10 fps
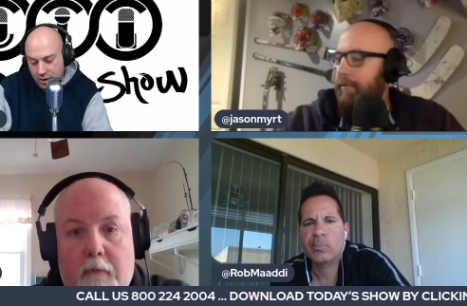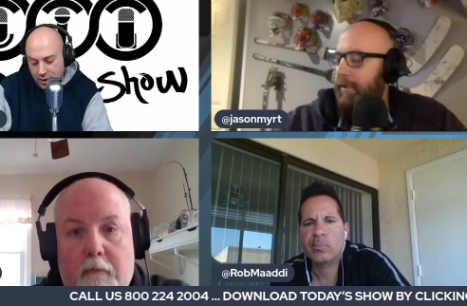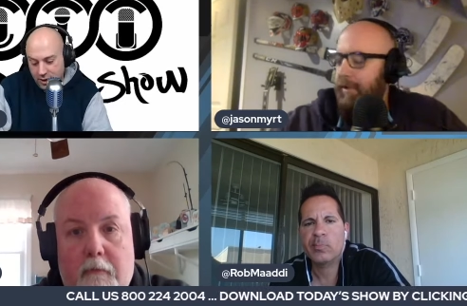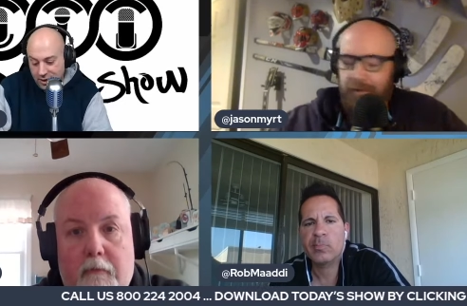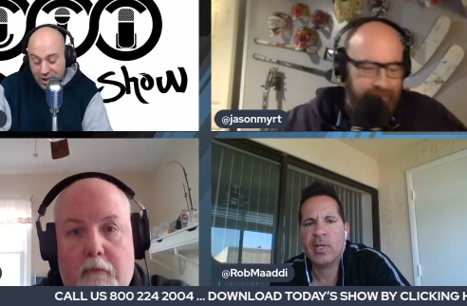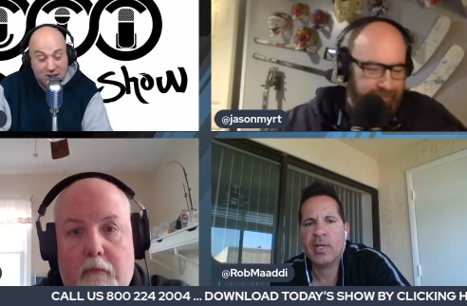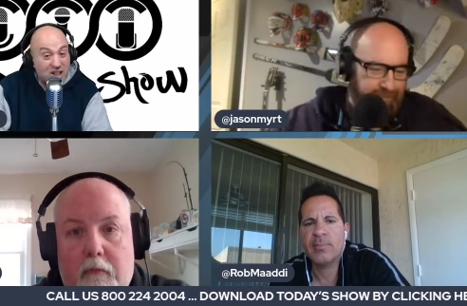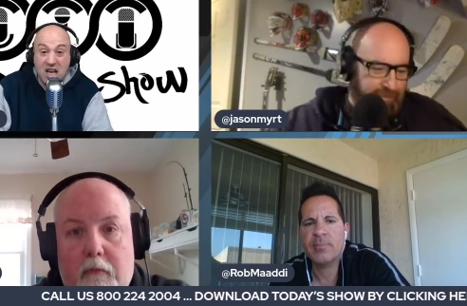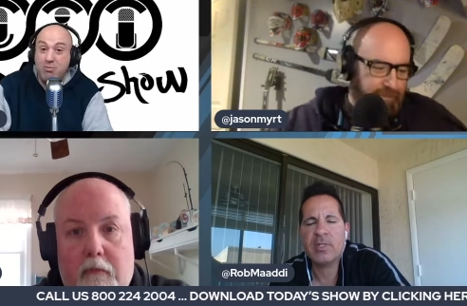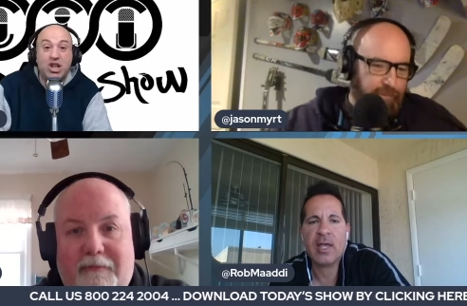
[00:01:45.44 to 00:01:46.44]
Speaker 1: yeah,
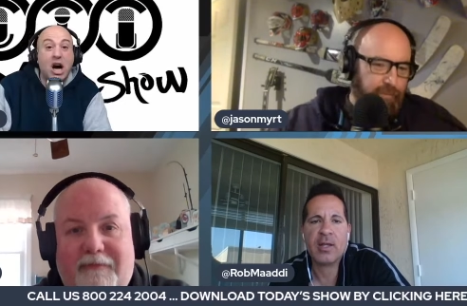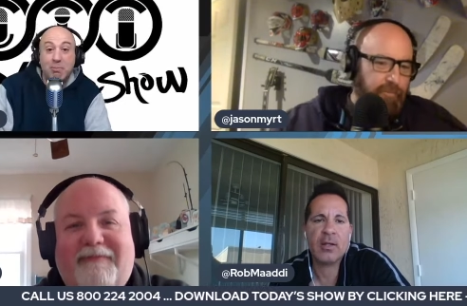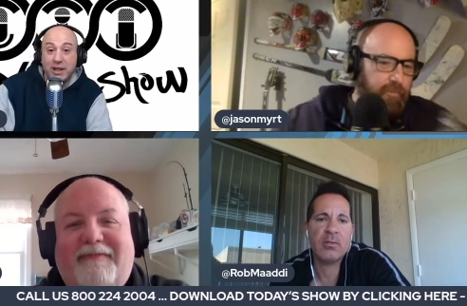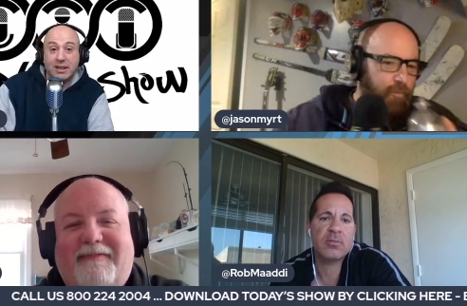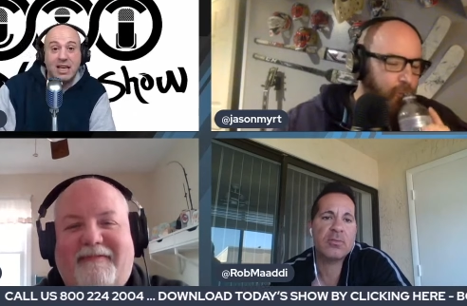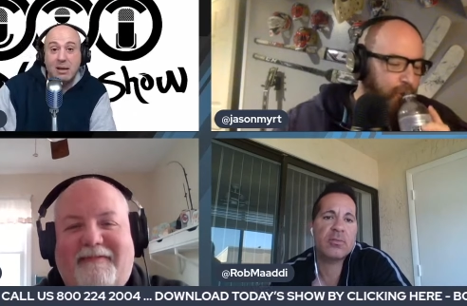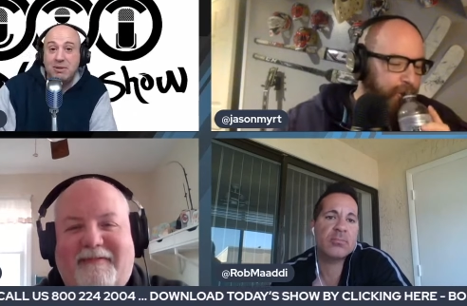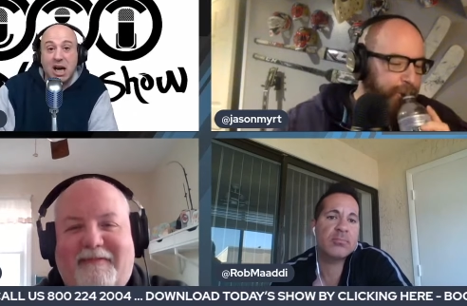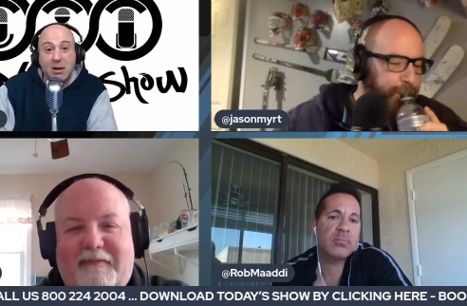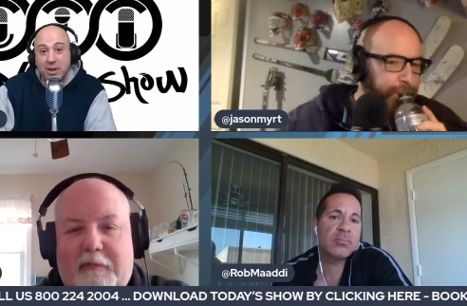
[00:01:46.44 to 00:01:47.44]
keep, Zach dumping, keep
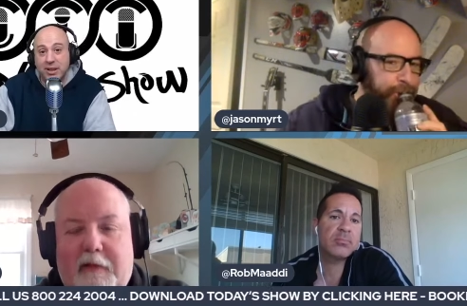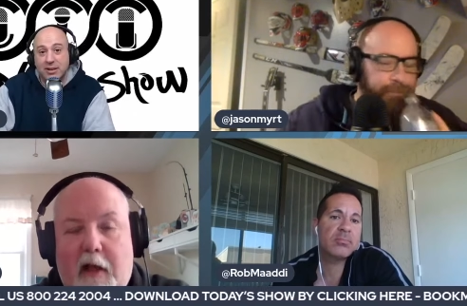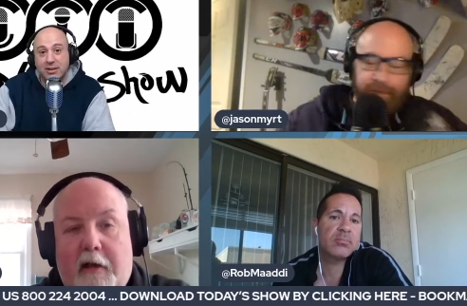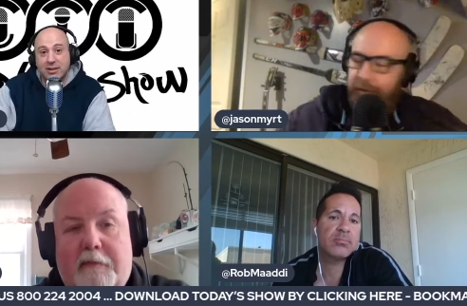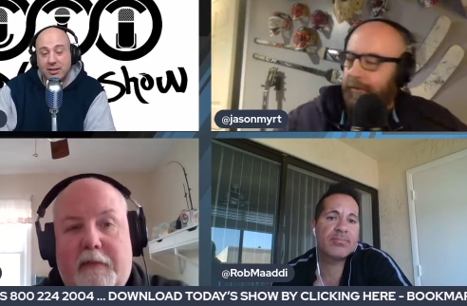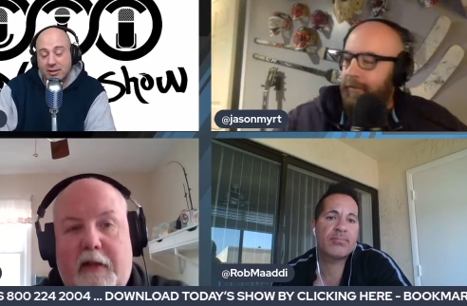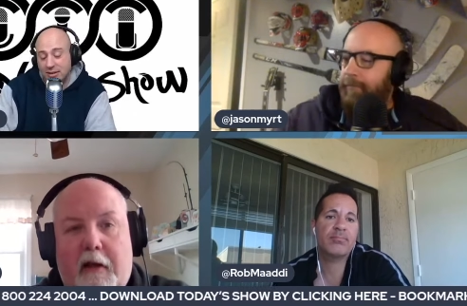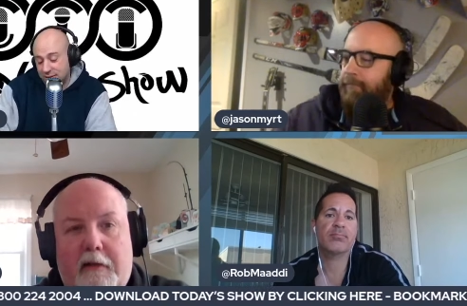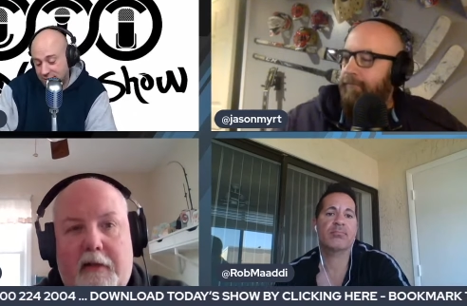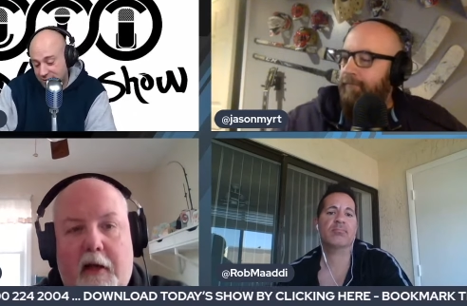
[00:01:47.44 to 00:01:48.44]
dumping. Zach,
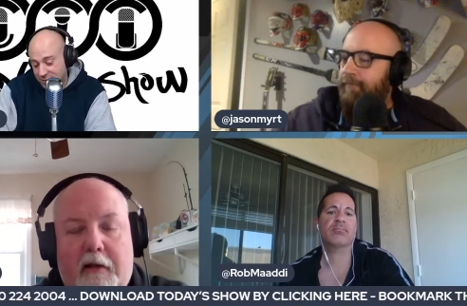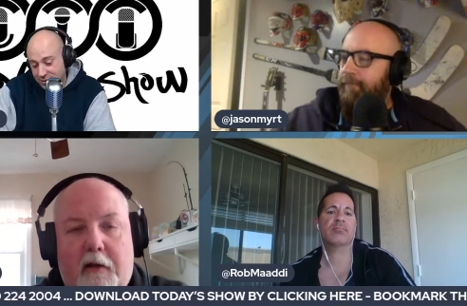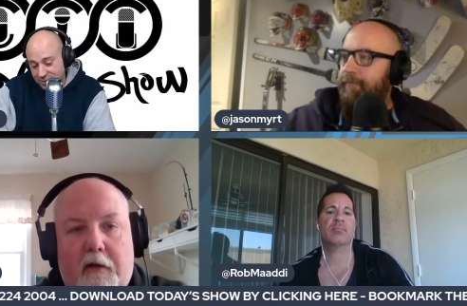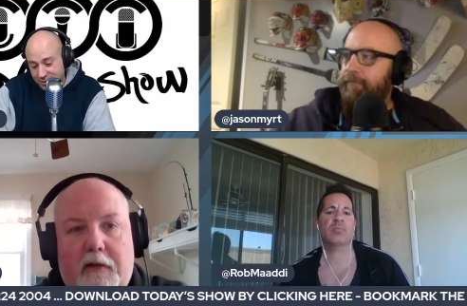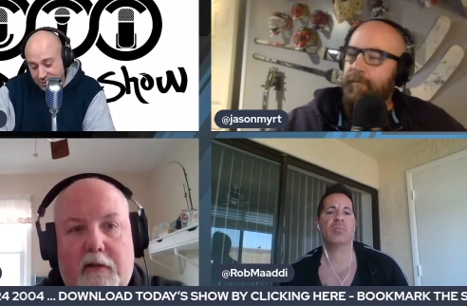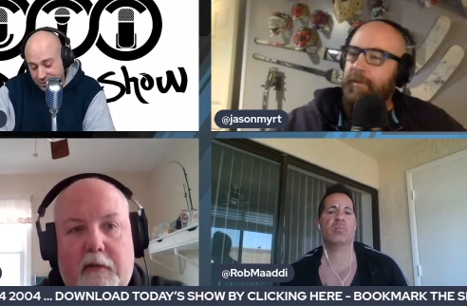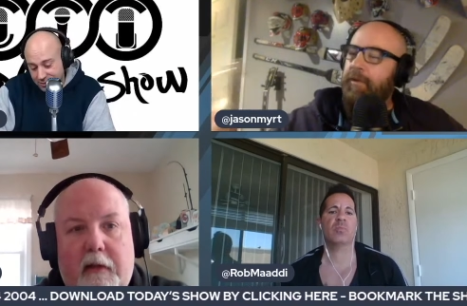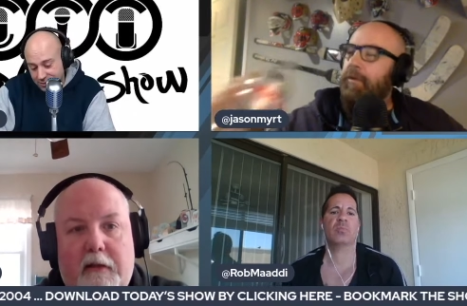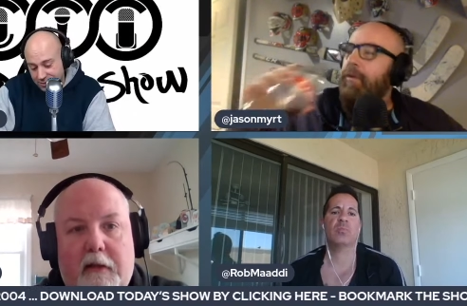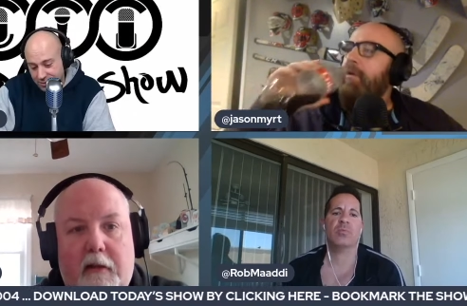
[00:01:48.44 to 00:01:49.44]
yeah, Zach Ertz
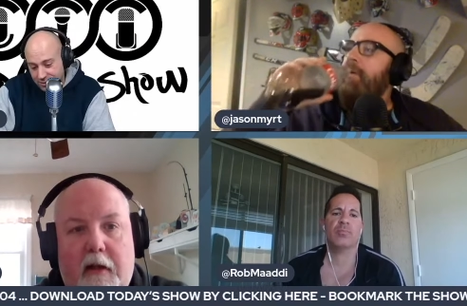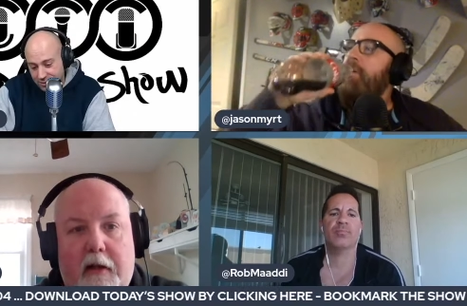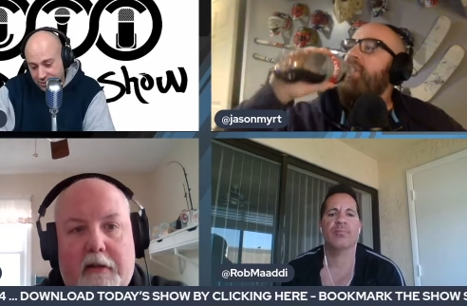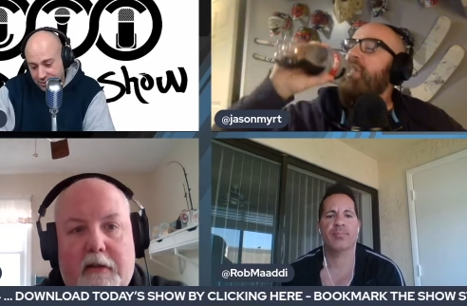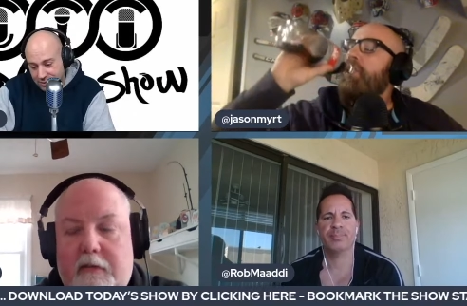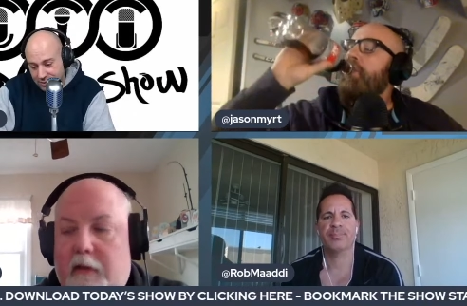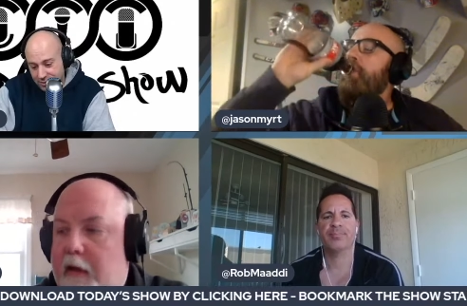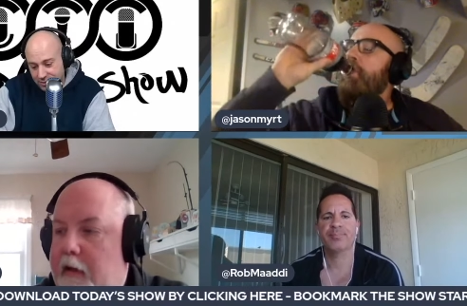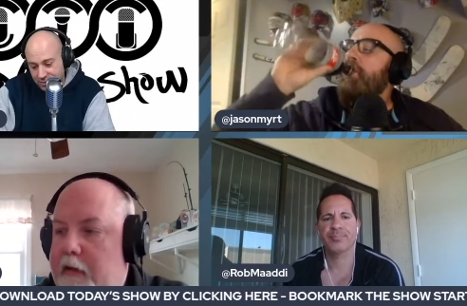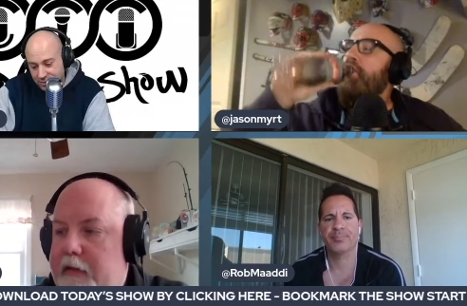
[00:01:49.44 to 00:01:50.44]
is the next
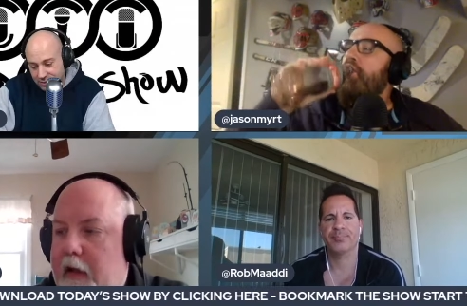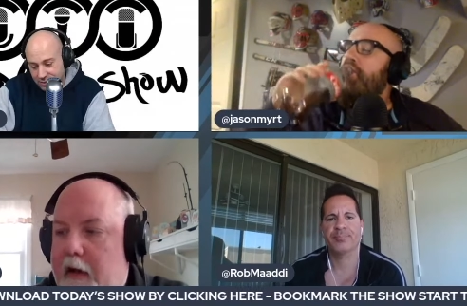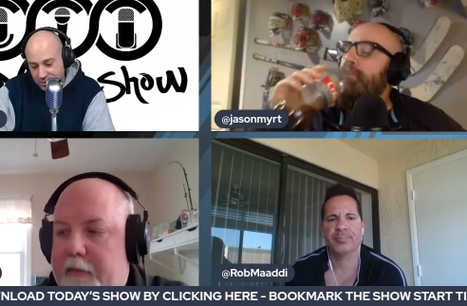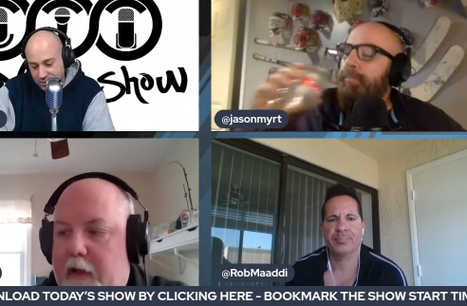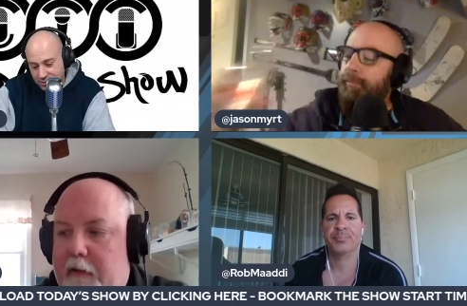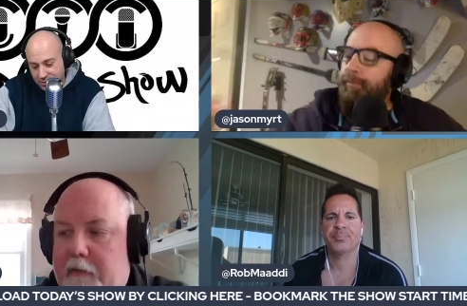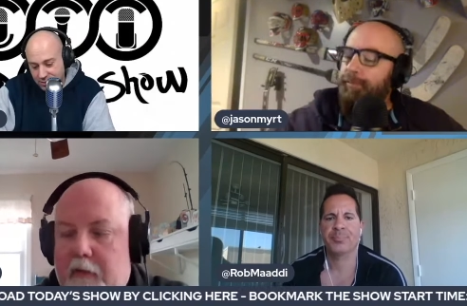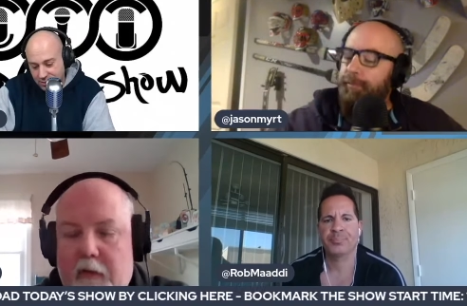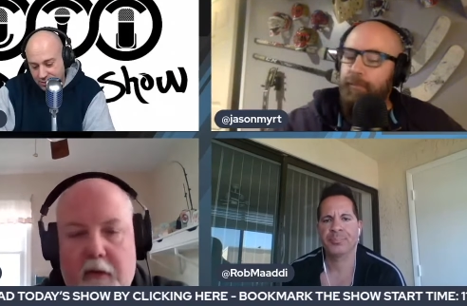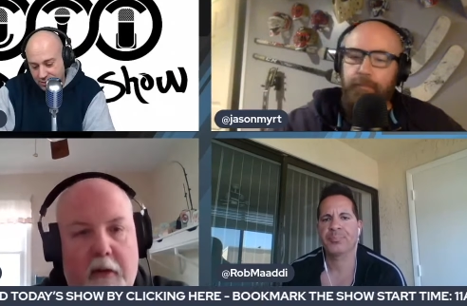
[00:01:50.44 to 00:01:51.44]
uh, domino.
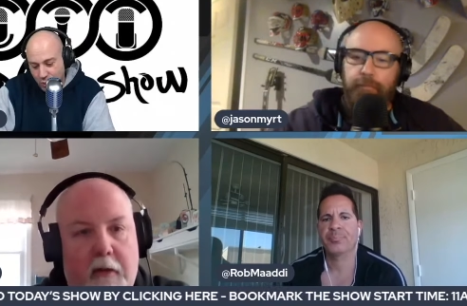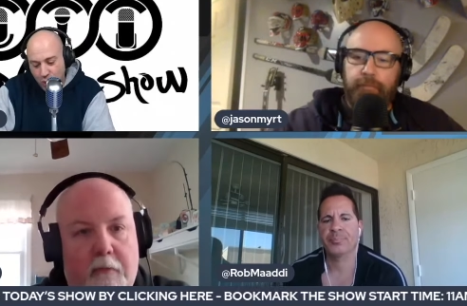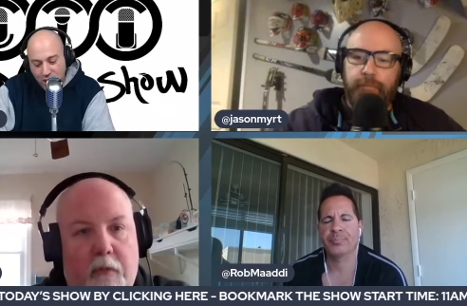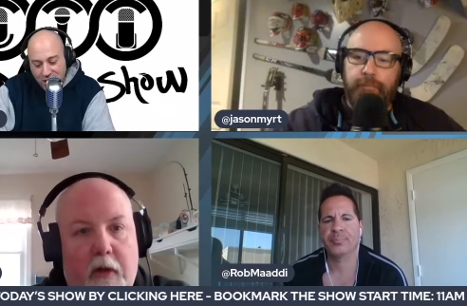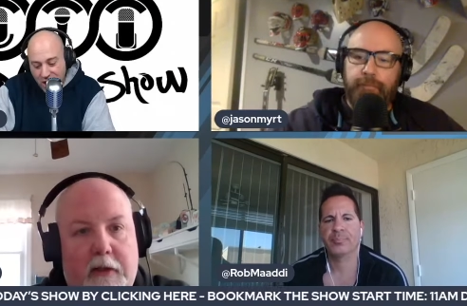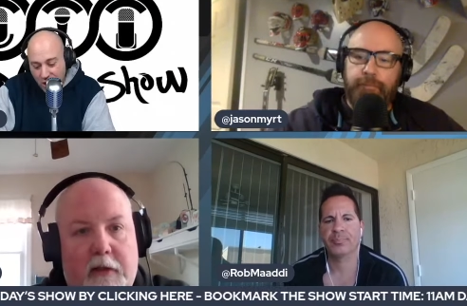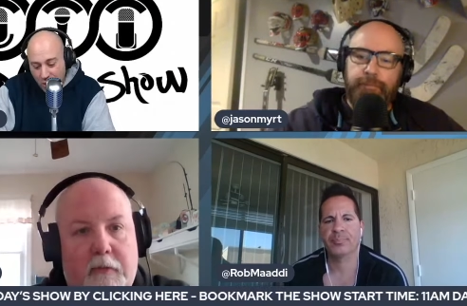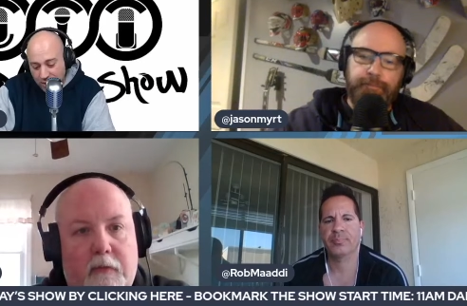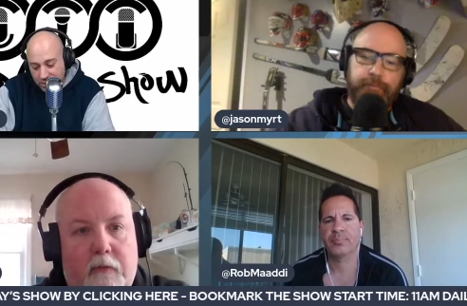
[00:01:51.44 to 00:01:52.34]
Where's he which, going?